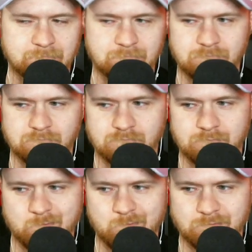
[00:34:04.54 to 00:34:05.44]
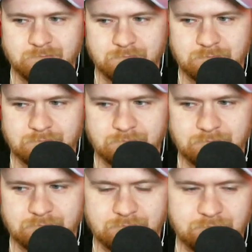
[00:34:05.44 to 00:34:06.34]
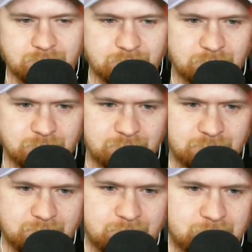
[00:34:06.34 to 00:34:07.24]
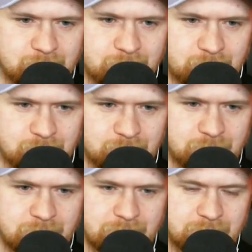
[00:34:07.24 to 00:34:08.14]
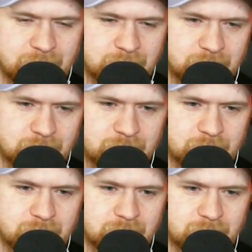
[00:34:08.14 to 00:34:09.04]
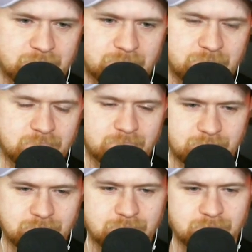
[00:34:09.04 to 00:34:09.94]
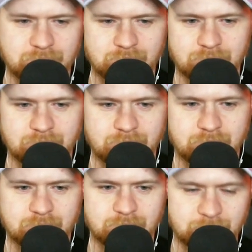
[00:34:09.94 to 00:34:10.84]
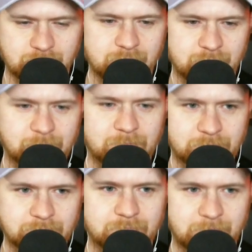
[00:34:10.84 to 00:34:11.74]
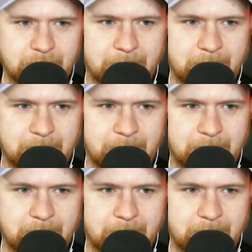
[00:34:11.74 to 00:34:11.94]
No words are spoken by the person on screen.